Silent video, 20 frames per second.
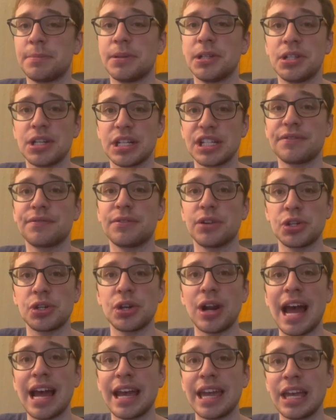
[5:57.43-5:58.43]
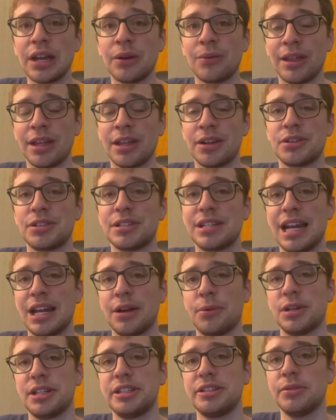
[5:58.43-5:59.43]
but just for tracking and really
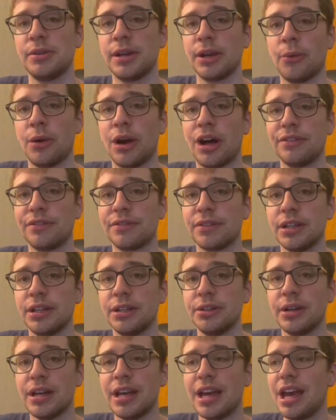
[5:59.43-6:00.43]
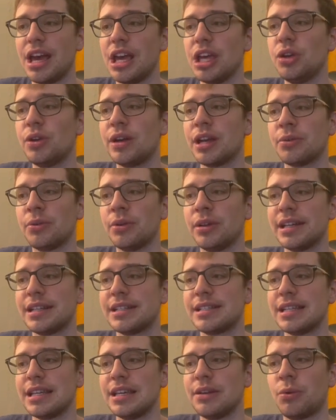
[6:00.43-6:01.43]
understanding what's doing well for you, you can really
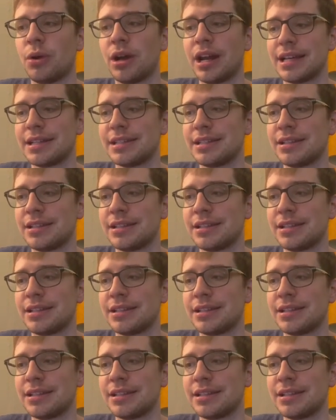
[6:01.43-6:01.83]
see what has